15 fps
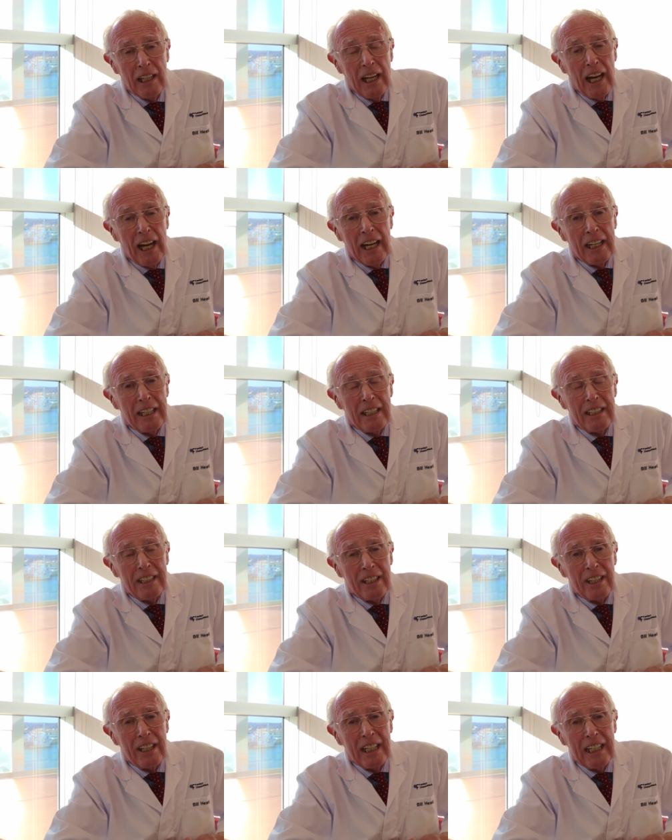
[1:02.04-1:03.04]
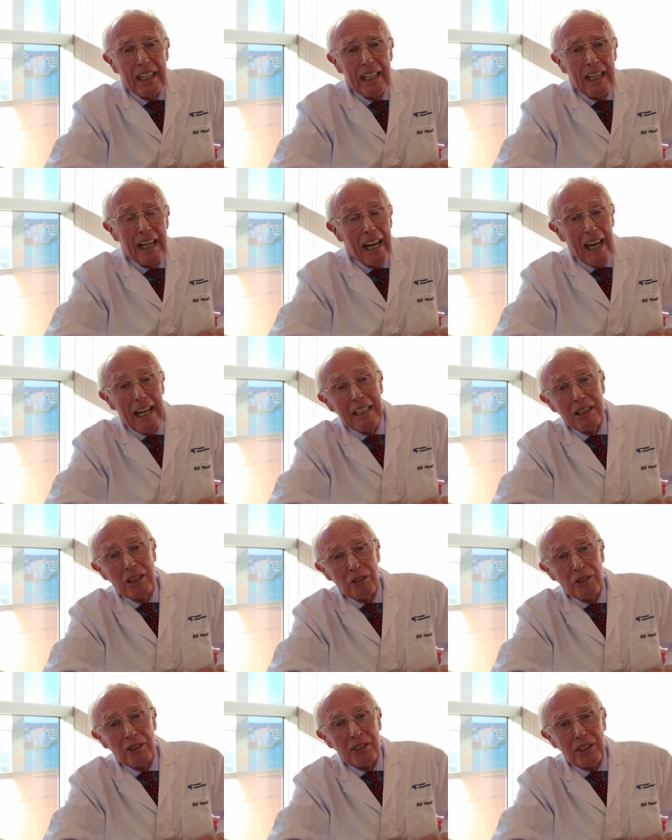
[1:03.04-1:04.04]
and the
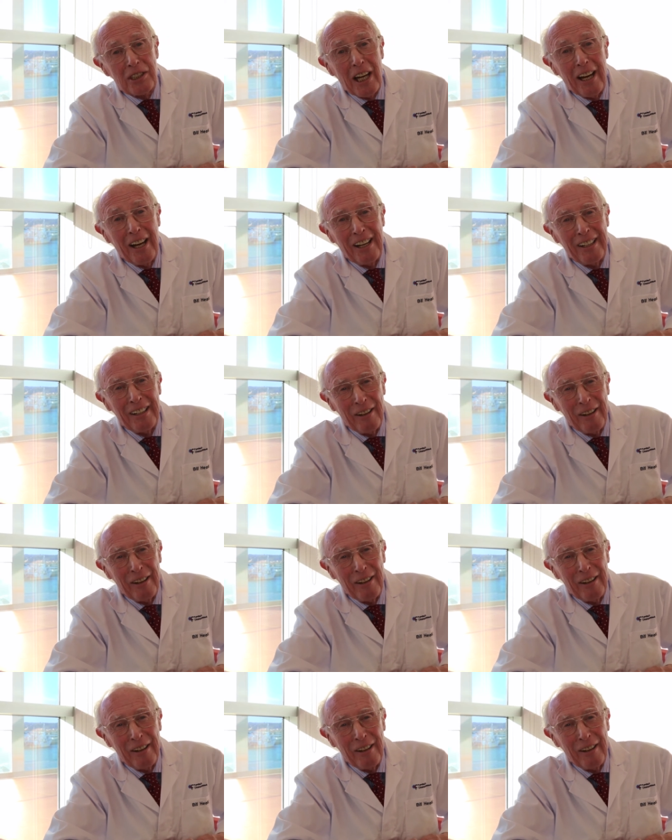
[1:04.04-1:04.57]
angels are,